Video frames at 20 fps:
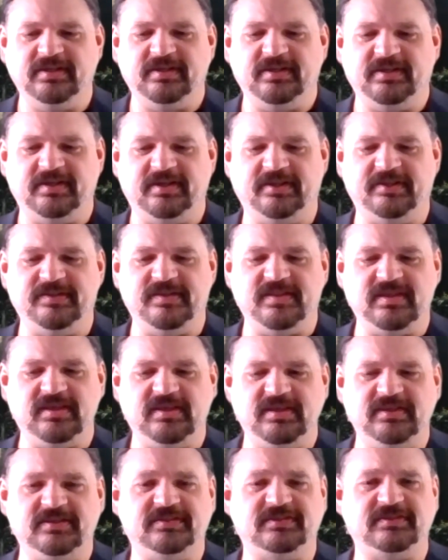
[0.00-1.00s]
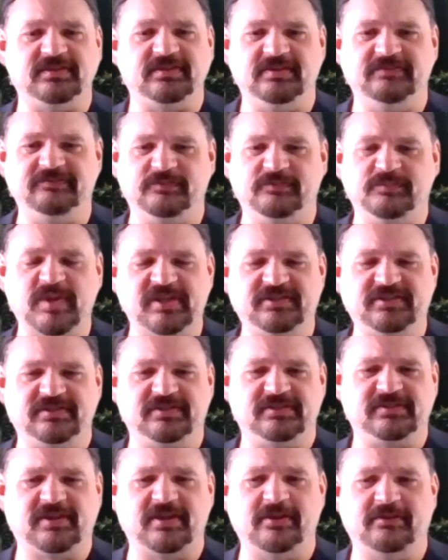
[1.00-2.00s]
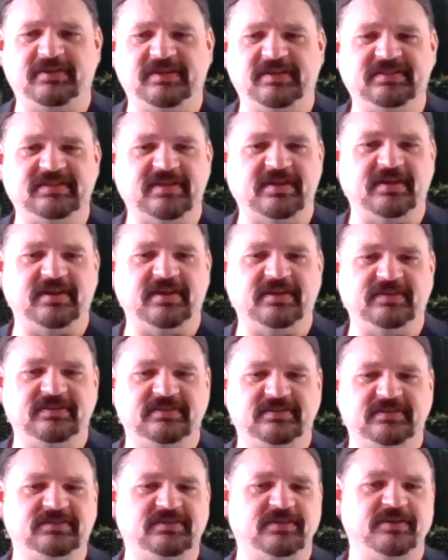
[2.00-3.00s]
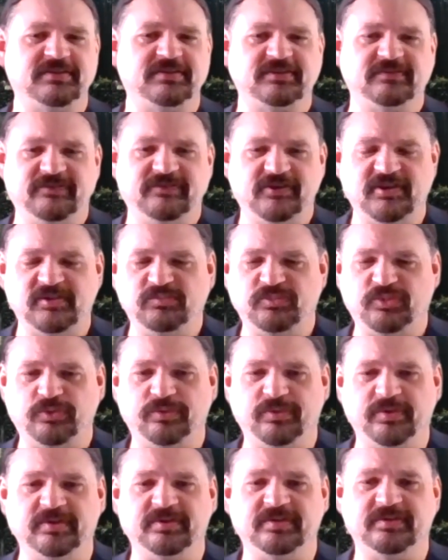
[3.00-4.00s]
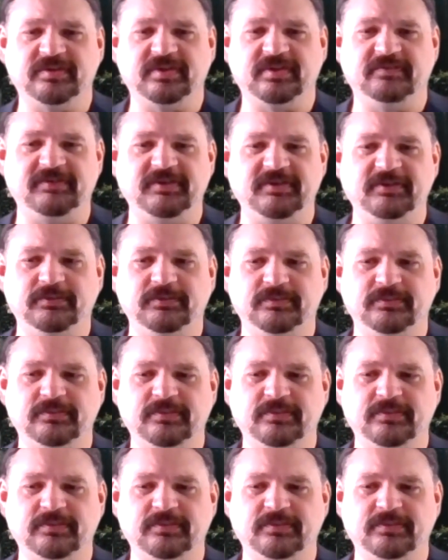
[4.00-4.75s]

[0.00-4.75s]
On the information security side, this is also very important. If you